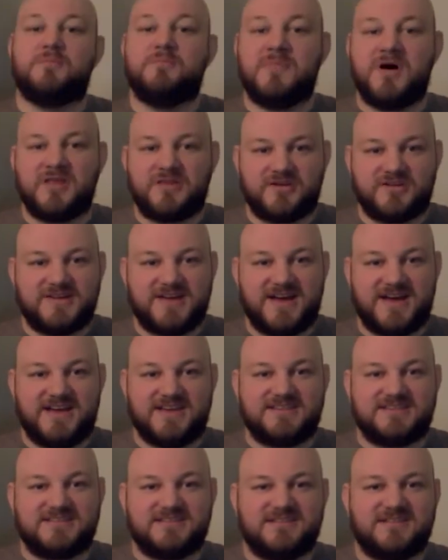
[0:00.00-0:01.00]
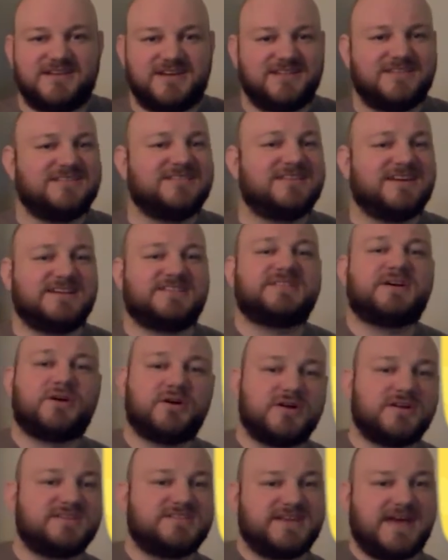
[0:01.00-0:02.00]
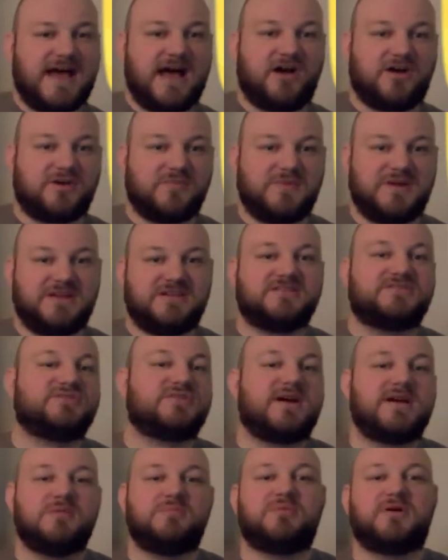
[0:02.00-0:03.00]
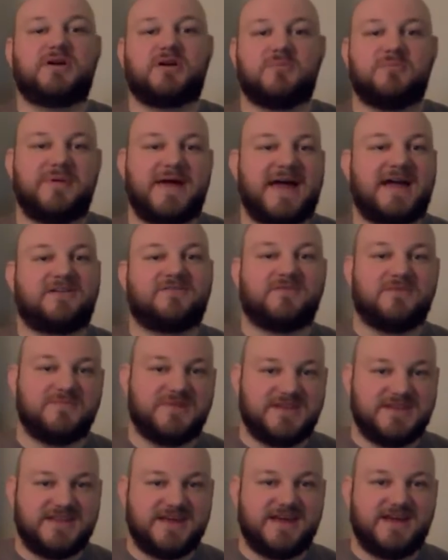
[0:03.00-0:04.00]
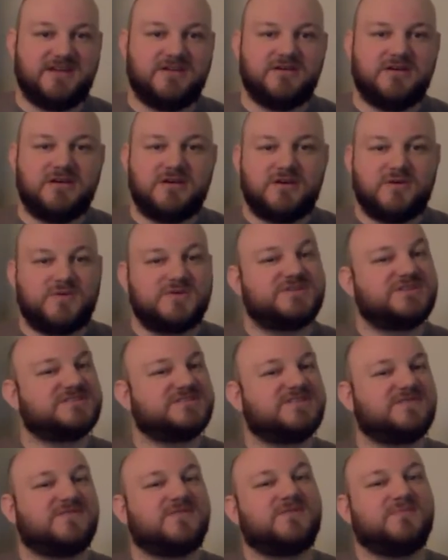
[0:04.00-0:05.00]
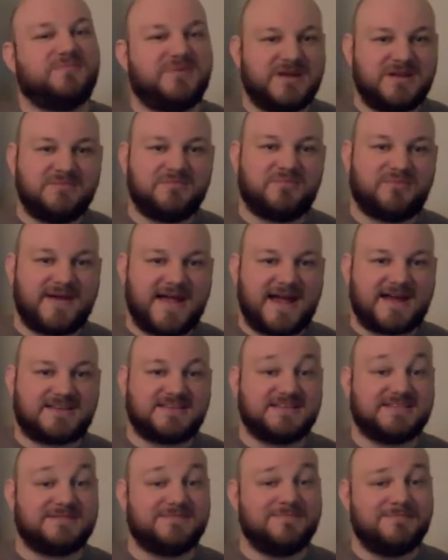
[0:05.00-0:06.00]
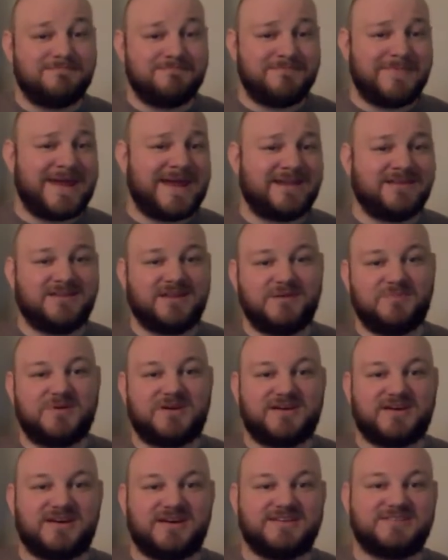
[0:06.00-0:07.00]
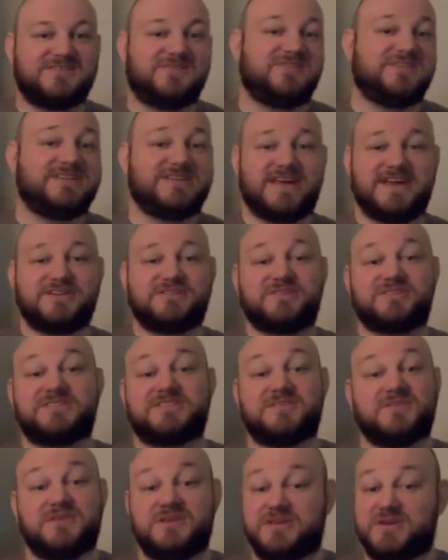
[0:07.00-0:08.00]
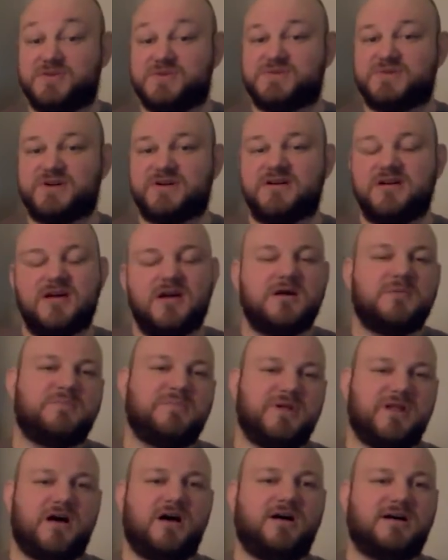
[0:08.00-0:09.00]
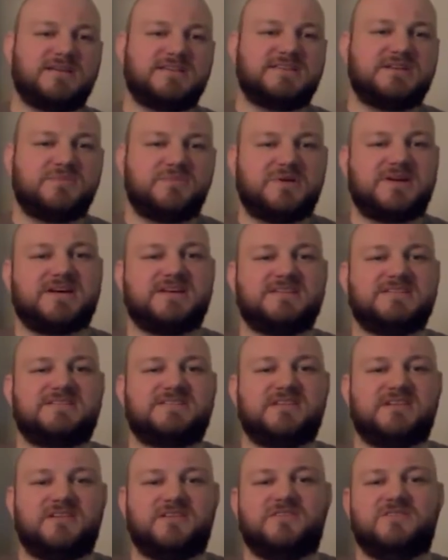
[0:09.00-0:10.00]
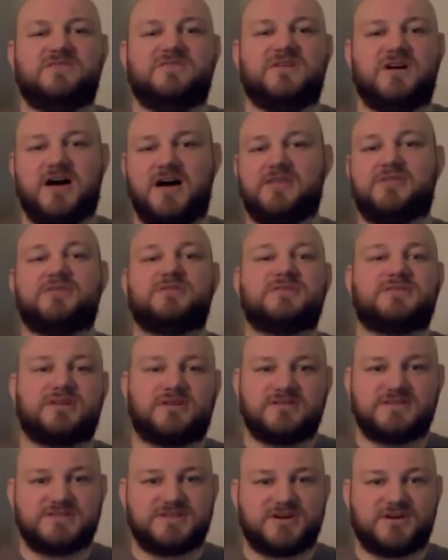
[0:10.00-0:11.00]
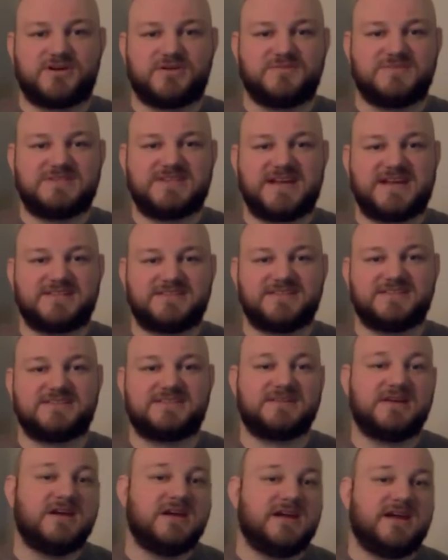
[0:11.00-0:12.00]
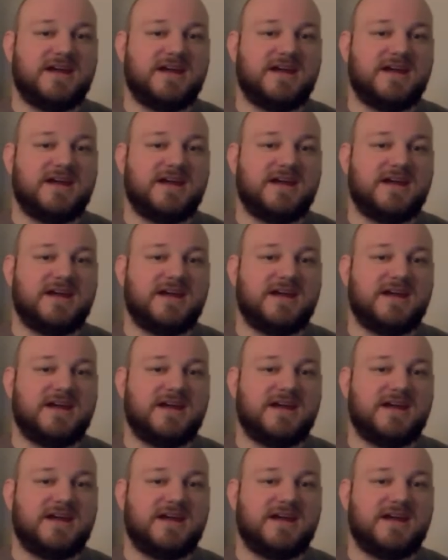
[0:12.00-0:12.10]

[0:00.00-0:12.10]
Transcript: Their mother dies, and then they turn to alchemy to try to bring her back from the dead, which is a forbidden practice, mainly because of the dangers to the user, but also because of other circumstances